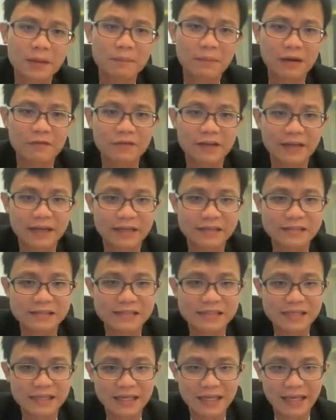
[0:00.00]
But we can
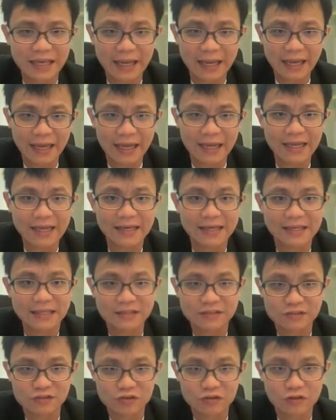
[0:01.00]
see A
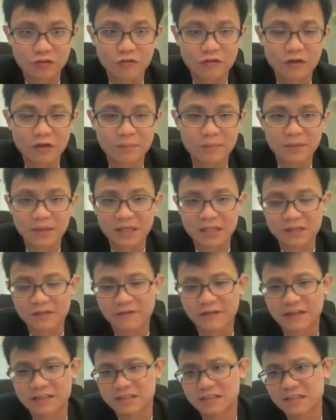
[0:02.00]
is slower, B is
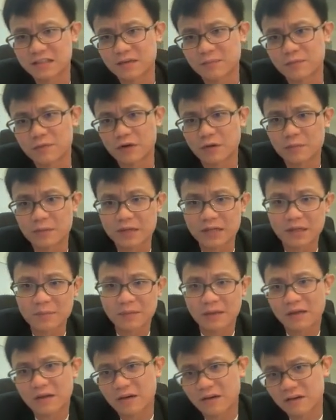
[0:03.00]
faster, probably
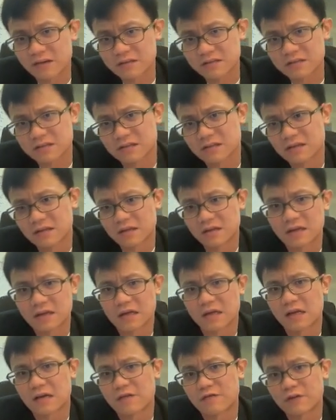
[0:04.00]
because
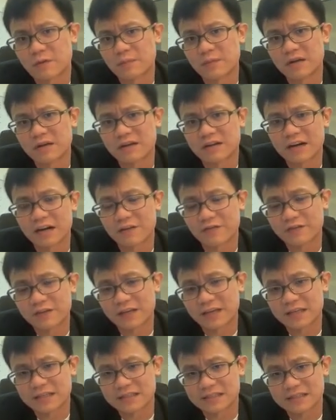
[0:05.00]
from the graph,
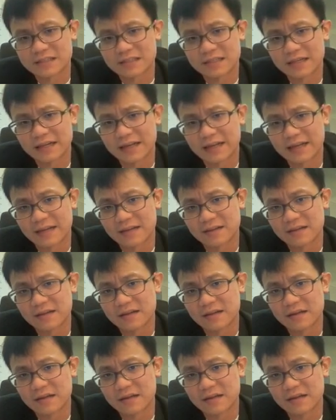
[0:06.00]
we can see that